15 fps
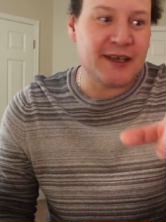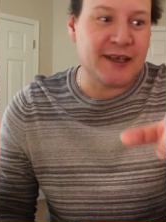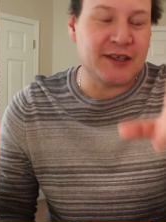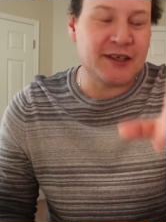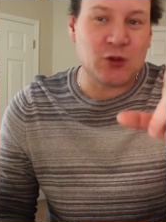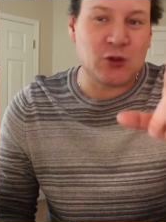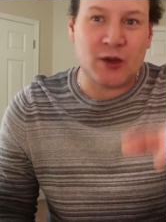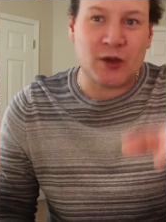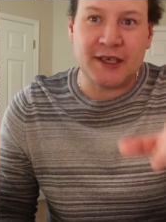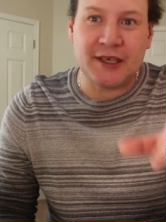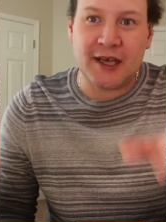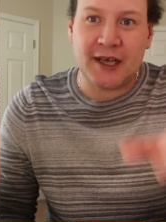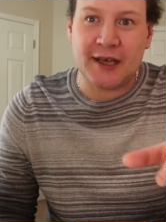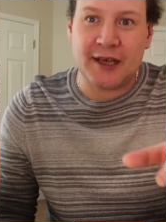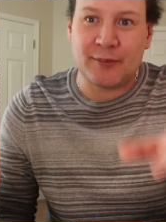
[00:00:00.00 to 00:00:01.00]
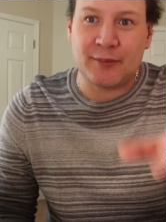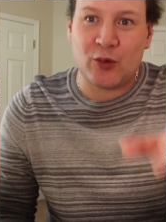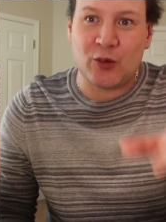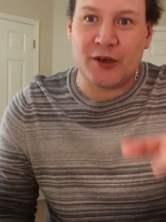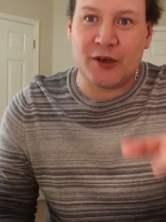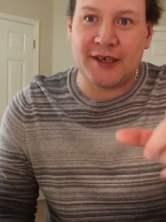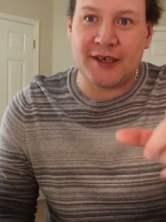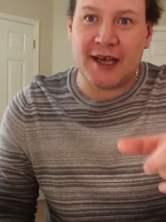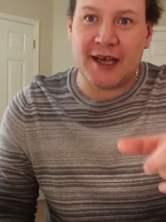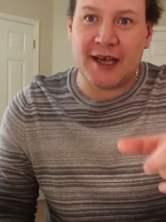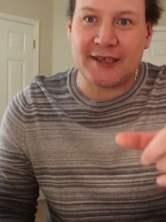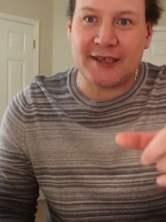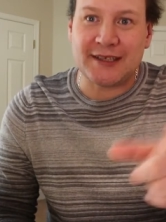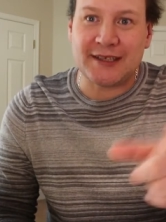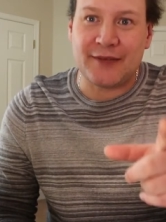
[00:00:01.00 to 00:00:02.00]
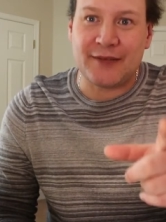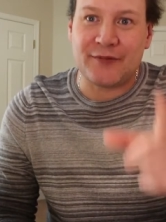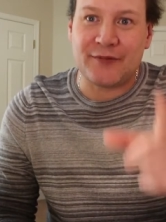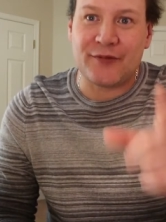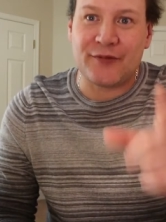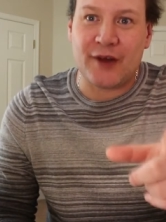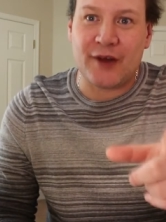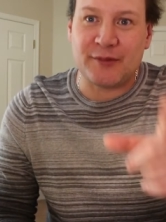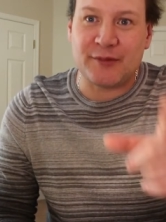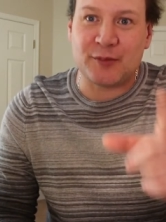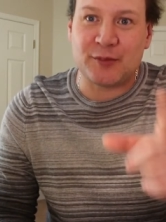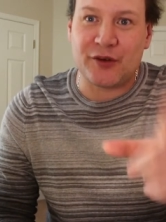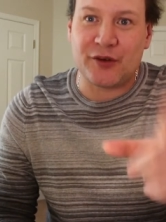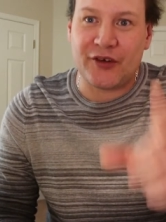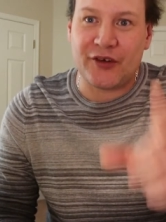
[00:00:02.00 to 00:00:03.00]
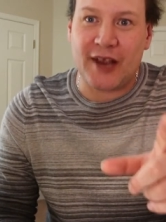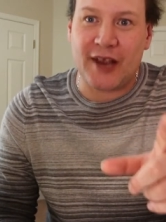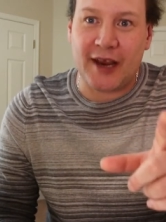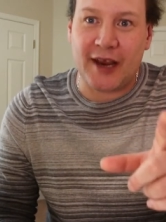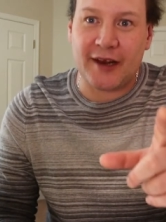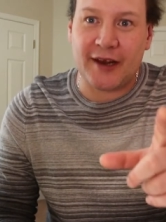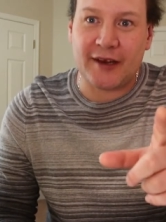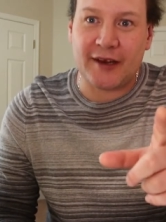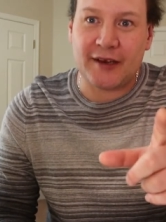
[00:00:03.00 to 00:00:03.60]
in 29.97 frames per second,